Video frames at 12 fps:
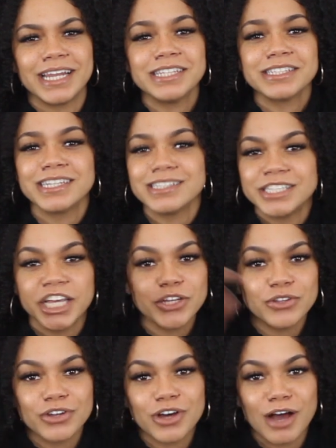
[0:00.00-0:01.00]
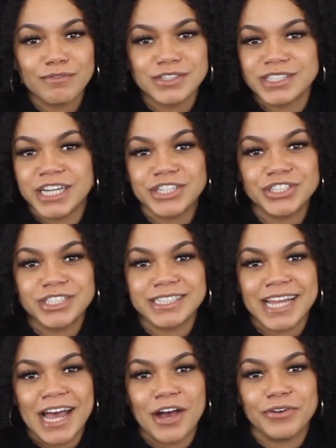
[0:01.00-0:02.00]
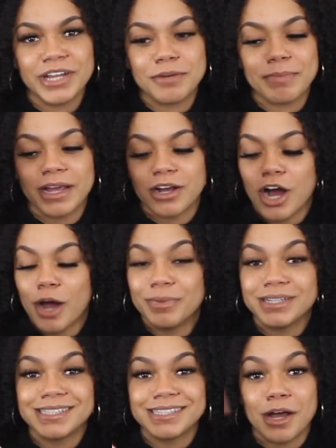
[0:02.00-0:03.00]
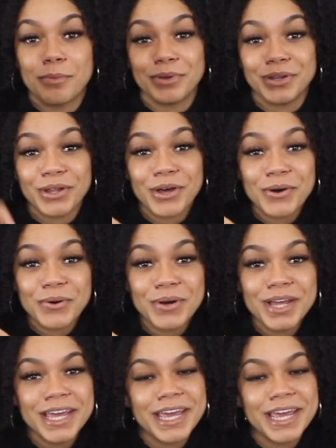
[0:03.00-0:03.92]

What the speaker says: Let's continue the conversation down in my comments down below,